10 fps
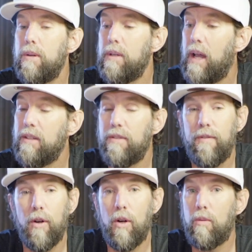Nice,
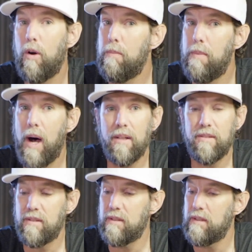full,
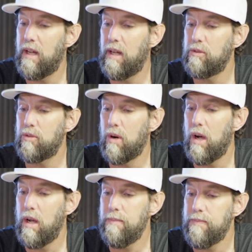robust
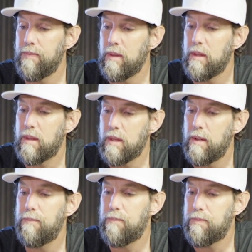draw.
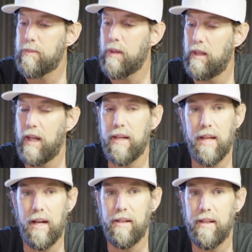I like
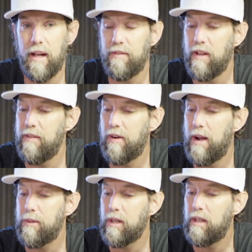that flavor.
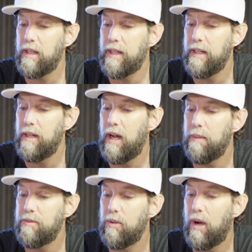I'm gonna click it
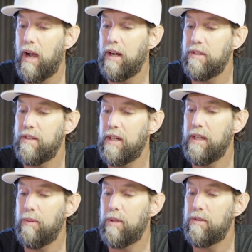up to a higher
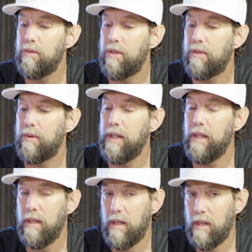setting, 1, 2,
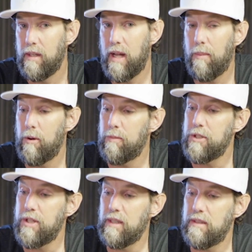3. Now I'm on
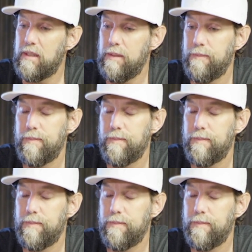magenta.